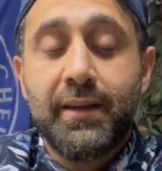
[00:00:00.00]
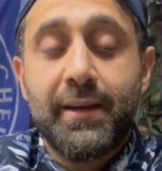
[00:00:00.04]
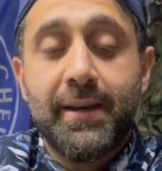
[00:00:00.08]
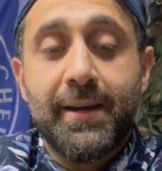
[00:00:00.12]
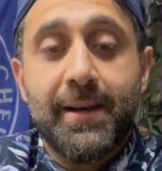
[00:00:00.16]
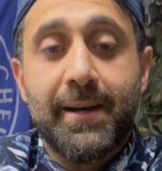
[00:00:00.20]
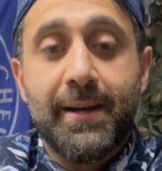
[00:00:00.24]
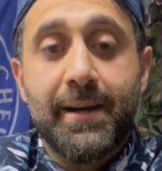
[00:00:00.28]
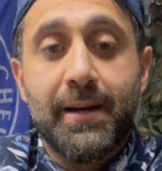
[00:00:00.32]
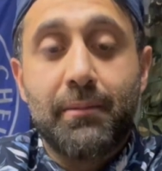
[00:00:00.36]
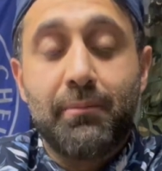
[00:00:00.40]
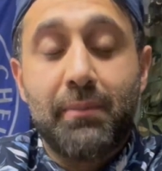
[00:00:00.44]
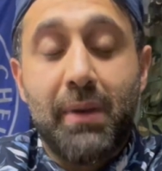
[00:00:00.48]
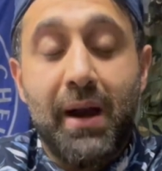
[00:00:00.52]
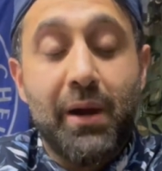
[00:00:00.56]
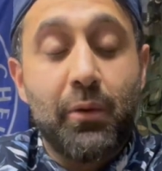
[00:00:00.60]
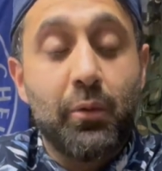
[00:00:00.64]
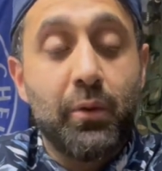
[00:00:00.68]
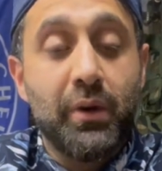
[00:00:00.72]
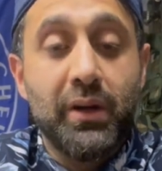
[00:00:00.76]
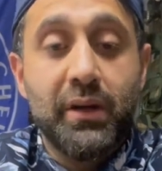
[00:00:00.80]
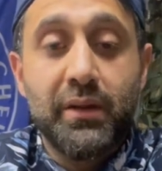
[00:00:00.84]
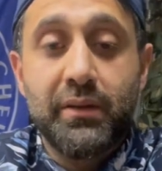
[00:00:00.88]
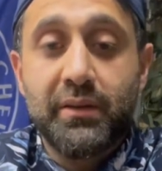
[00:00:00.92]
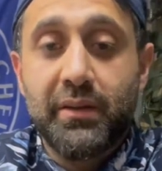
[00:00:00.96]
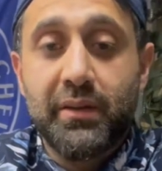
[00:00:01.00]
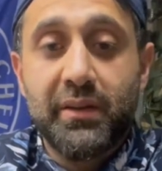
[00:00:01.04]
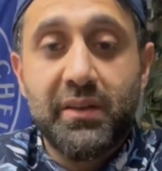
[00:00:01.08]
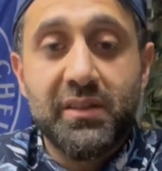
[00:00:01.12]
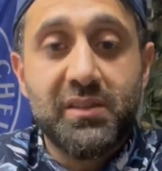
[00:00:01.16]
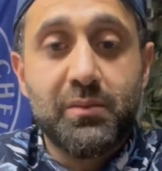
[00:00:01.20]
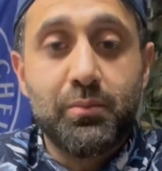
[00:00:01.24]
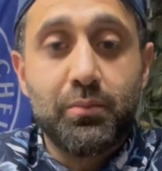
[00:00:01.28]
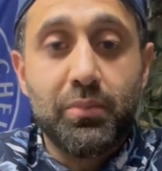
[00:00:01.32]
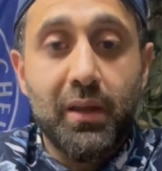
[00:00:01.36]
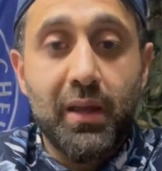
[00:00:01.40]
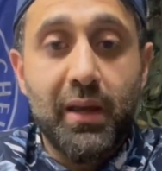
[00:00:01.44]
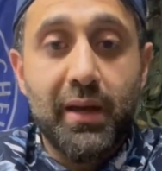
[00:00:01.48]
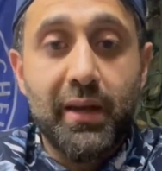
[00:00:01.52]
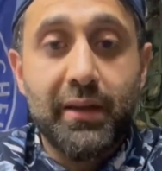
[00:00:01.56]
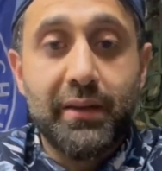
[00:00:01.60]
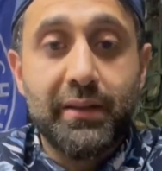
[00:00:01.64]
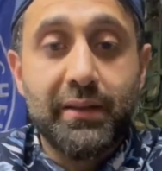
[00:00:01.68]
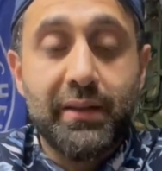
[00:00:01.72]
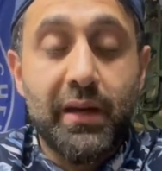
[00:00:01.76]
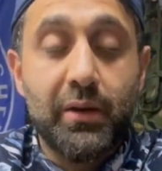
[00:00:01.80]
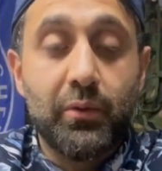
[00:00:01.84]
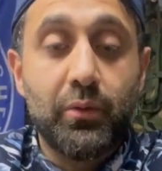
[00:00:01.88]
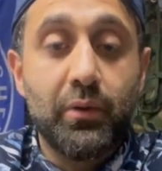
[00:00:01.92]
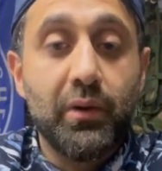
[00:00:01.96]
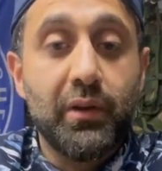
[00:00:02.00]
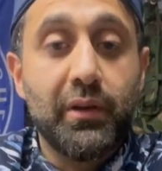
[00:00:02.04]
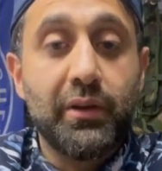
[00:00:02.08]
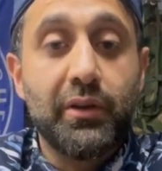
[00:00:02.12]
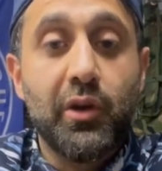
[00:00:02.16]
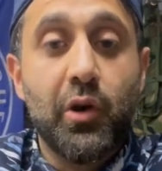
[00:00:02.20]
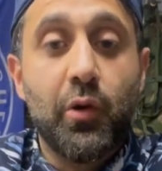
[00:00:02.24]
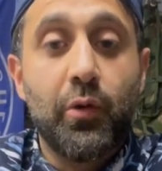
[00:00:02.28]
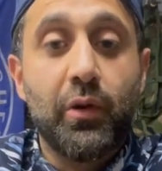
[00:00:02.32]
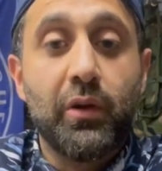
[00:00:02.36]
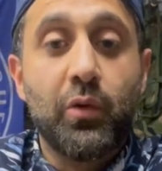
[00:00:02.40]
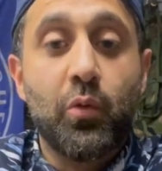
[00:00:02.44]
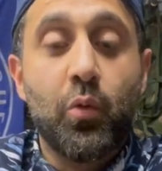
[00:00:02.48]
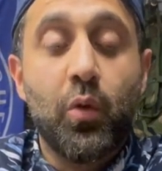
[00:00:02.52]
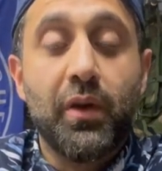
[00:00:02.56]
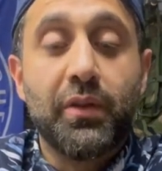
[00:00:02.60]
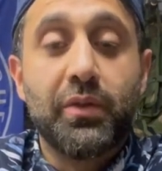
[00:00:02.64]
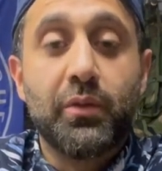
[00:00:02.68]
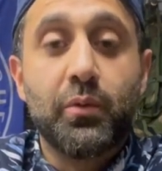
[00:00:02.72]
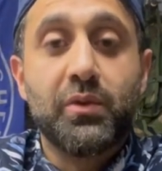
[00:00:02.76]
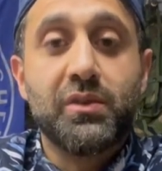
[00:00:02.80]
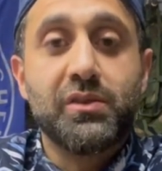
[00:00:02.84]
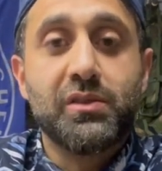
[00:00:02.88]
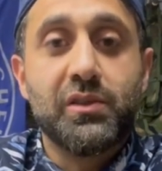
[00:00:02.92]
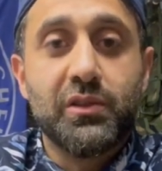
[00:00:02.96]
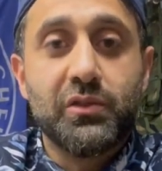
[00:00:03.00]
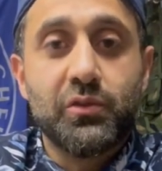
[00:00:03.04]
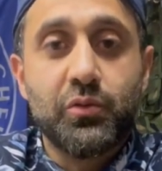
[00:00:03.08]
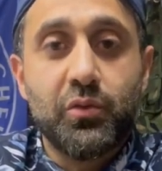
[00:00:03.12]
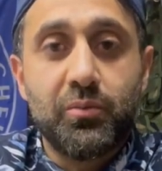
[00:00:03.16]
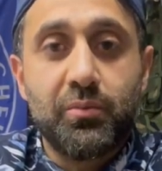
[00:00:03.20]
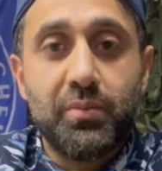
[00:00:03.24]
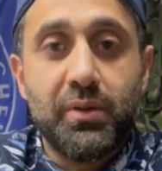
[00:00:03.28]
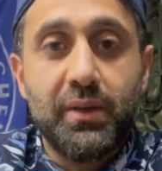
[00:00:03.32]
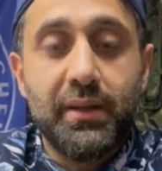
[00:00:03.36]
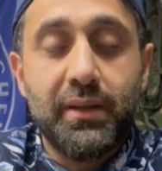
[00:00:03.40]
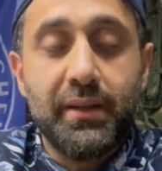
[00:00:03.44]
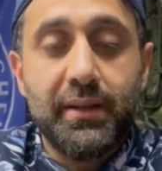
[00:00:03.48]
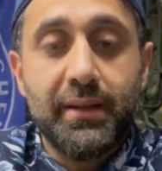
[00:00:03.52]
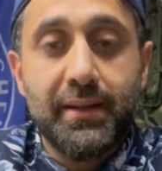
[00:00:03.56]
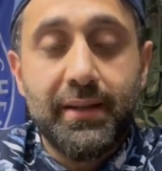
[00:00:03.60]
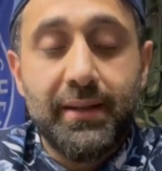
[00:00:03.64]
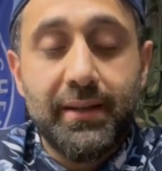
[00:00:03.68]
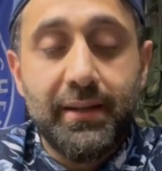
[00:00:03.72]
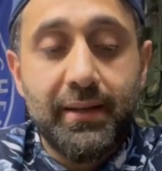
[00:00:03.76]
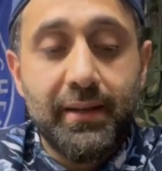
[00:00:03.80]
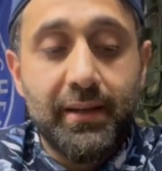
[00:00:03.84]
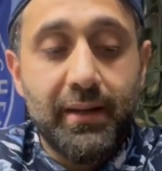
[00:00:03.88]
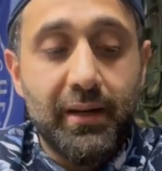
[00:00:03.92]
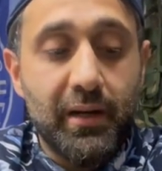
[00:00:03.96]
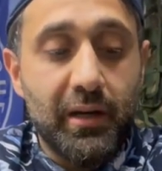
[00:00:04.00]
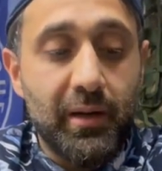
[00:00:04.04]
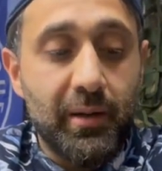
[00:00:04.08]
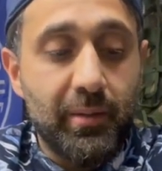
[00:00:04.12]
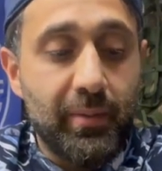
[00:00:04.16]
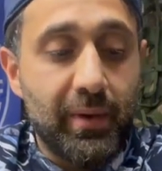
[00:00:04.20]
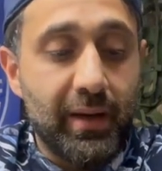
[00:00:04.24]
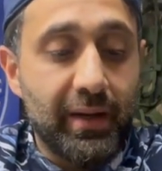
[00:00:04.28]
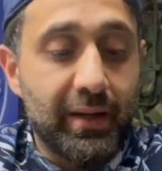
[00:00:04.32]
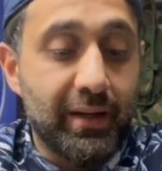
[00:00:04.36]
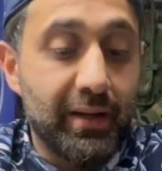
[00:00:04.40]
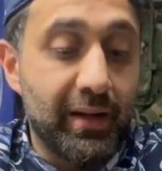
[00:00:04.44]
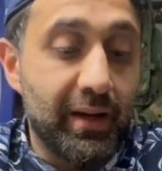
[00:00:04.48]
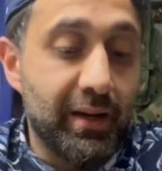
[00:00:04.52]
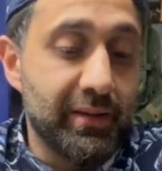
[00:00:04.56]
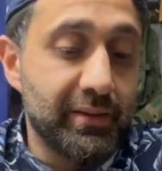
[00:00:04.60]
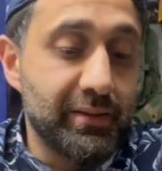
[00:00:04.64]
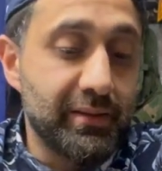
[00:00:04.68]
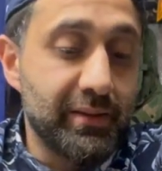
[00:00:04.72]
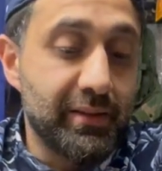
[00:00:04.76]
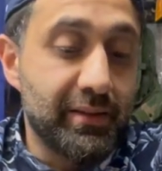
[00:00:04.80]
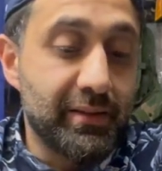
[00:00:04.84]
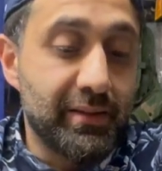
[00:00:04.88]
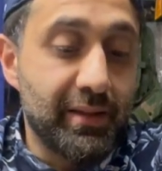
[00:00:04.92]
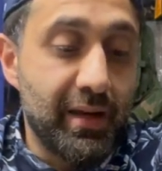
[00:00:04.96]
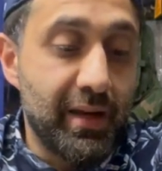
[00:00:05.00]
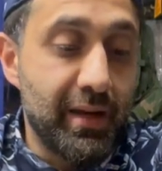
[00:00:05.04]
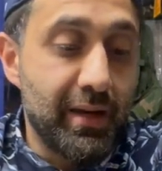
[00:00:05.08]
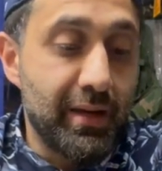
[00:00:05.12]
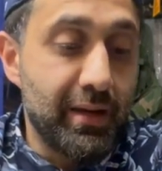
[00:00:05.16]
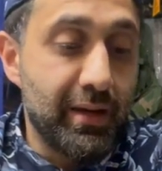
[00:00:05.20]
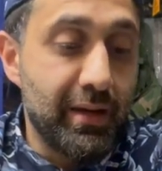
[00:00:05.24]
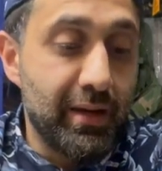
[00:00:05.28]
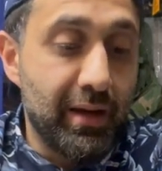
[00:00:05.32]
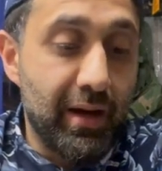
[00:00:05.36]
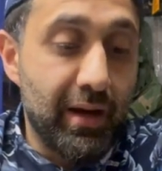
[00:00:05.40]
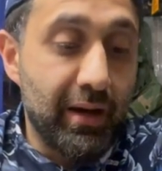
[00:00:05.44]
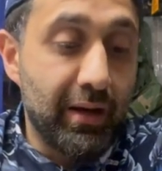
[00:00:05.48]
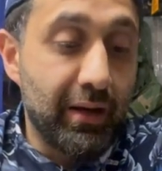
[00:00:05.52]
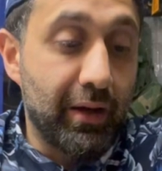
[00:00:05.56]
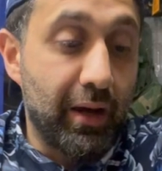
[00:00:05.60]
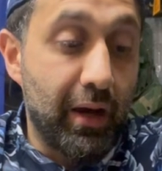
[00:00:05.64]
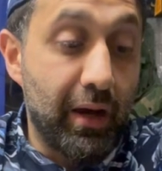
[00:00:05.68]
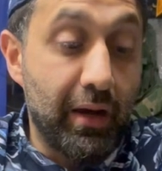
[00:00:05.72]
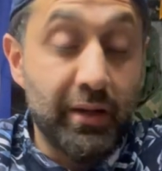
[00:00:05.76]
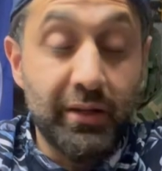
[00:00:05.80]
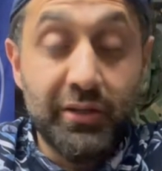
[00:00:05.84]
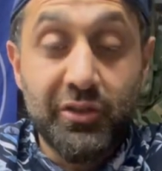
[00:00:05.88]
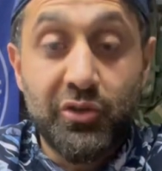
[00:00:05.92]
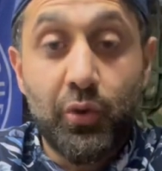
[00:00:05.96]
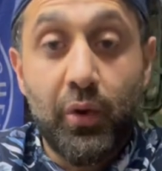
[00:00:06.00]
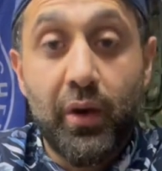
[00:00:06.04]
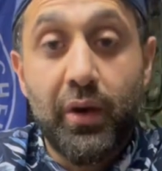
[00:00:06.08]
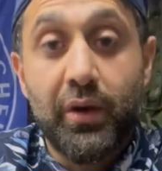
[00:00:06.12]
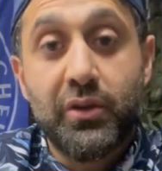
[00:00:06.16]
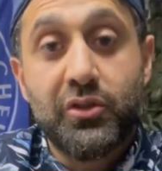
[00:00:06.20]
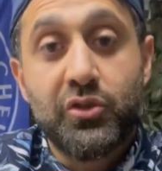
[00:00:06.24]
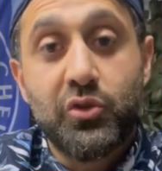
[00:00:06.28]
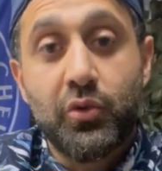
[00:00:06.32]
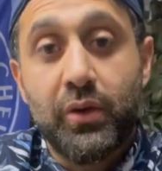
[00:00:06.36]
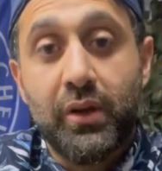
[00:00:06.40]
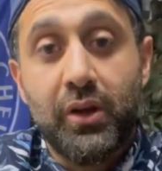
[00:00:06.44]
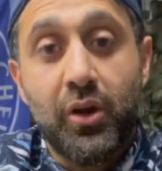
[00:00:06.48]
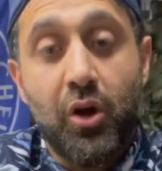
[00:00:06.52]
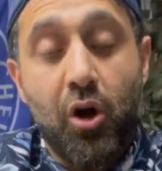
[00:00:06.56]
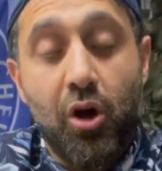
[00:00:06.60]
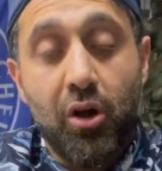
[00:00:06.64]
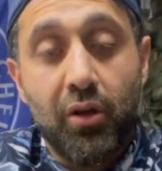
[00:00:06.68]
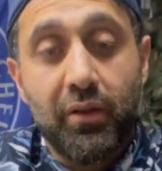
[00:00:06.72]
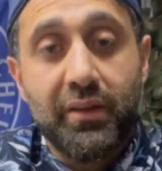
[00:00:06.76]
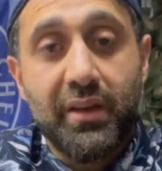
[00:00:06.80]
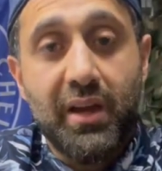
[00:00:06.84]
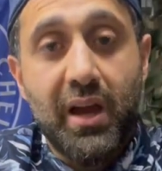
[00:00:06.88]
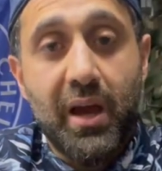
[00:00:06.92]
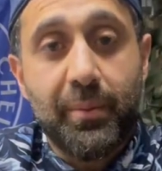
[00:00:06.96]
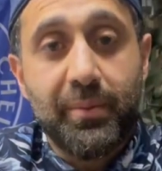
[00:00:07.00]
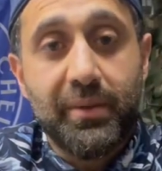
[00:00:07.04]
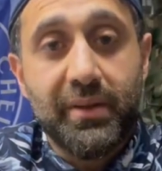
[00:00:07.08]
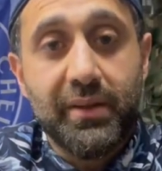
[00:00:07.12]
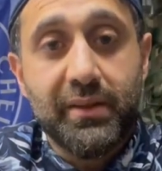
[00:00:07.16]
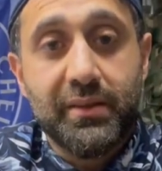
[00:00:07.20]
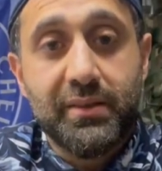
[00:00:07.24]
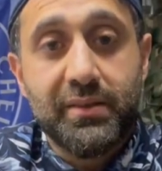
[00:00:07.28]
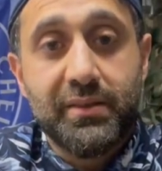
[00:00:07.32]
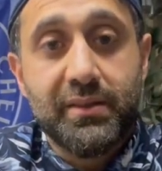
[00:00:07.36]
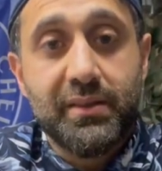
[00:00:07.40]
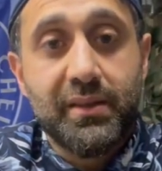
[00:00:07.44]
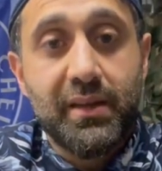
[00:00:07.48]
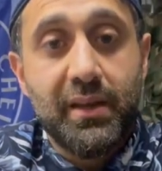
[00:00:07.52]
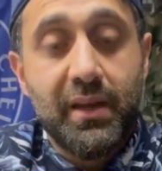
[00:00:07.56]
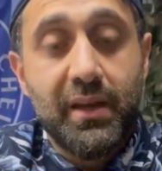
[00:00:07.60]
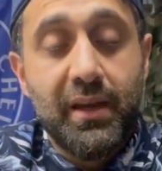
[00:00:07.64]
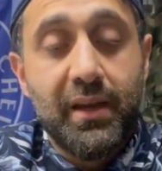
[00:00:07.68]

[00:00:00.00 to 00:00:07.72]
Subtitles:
I went into this blind not really knowing what the results would be. I can honestly say I enjoyed shooting all the optics.